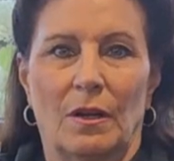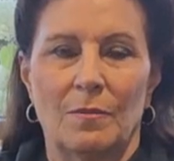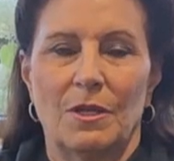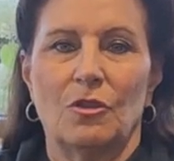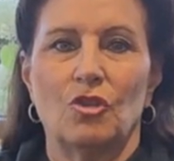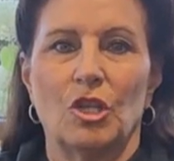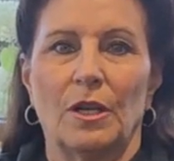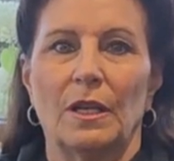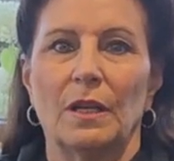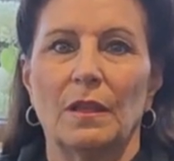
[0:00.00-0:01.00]
I'm going to try
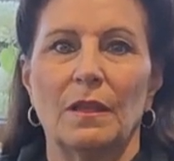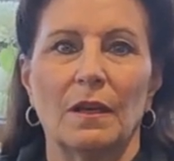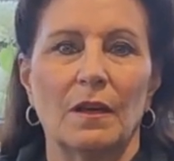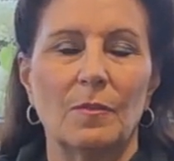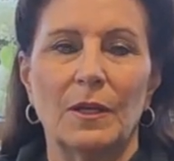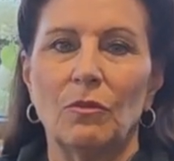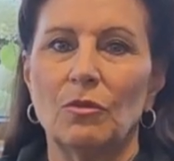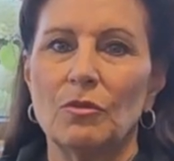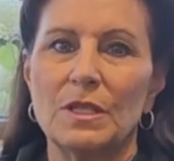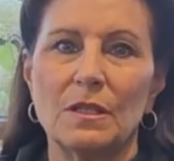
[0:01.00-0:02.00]
anything. I'd been
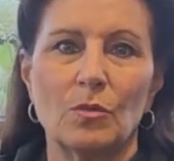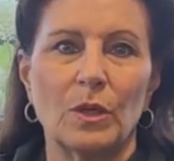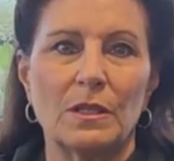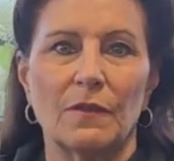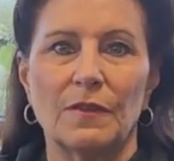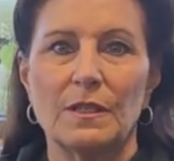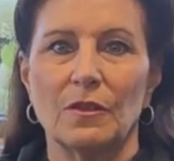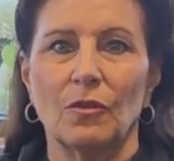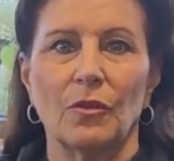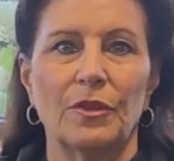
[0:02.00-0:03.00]
through six weeks of
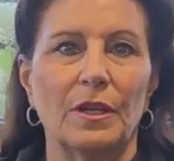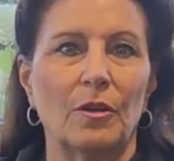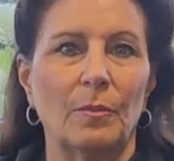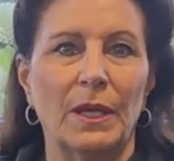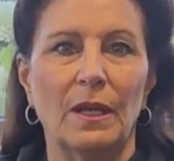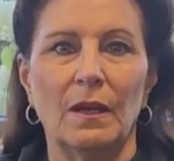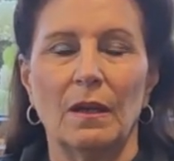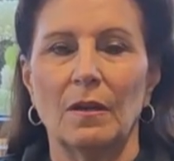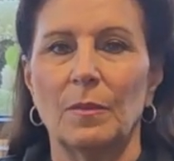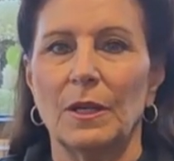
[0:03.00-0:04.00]
physical therapy,
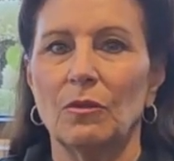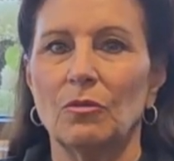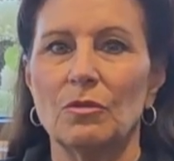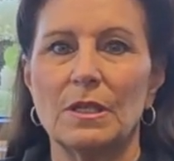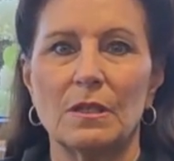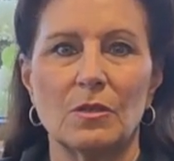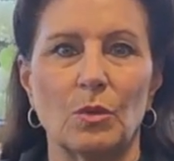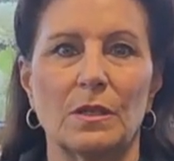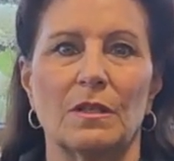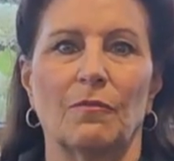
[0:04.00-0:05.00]
I'd been through six
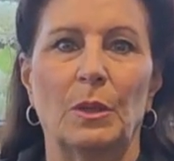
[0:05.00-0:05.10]
weeks of